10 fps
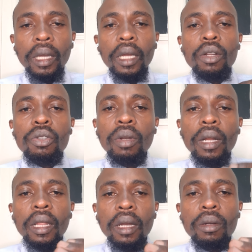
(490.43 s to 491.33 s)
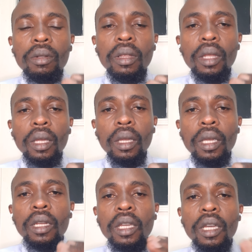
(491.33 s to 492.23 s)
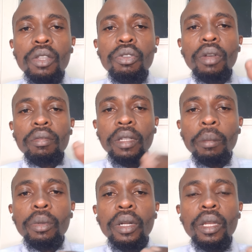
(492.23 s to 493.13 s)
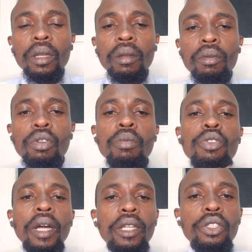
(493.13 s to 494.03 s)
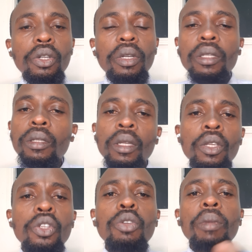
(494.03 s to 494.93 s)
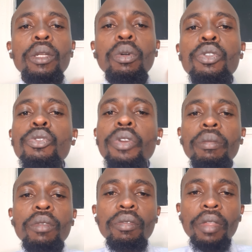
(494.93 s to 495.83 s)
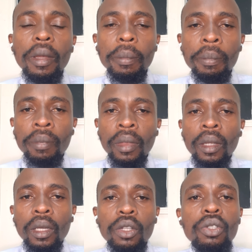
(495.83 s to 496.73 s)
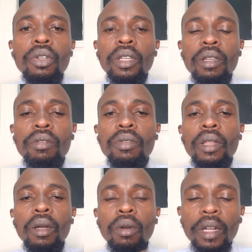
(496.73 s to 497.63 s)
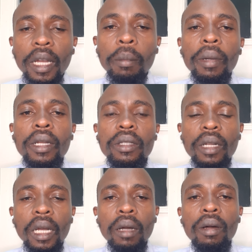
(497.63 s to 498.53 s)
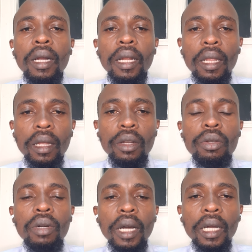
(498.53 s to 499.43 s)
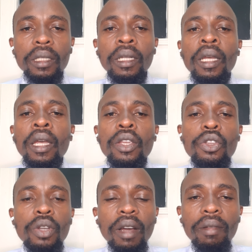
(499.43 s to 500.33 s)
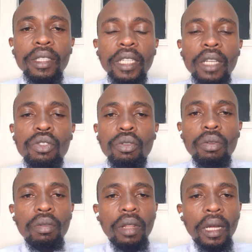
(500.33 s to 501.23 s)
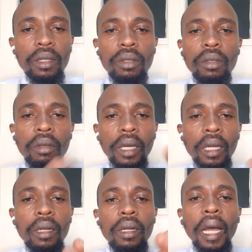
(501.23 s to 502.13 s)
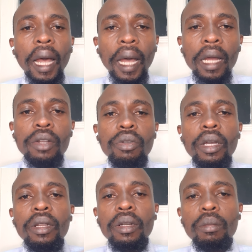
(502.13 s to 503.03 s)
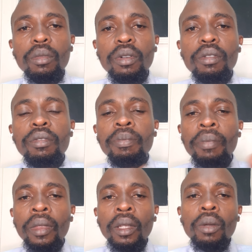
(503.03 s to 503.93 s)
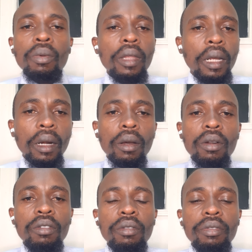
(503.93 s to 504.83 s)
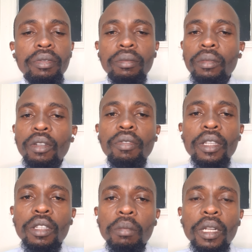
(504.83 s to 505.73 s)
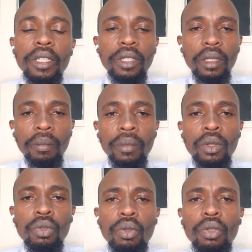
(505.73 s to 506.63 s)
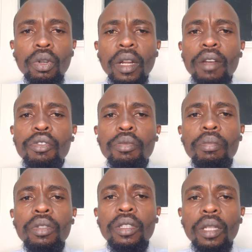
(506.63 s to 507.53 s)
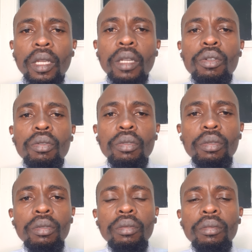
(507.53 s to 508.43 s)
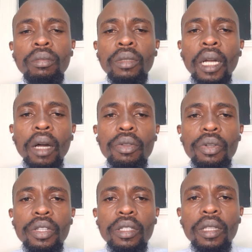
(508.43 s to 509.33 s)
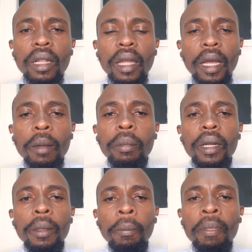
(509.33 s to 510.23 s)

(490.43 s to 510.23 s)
And also another good thing, in case you have somebody whom you had joined, you might want to remove them. It also gives the old companies now under the new act, you have a chance to do that. You can add, you can remove with a lot of flexibility. So you don't have to stick to how you register the company.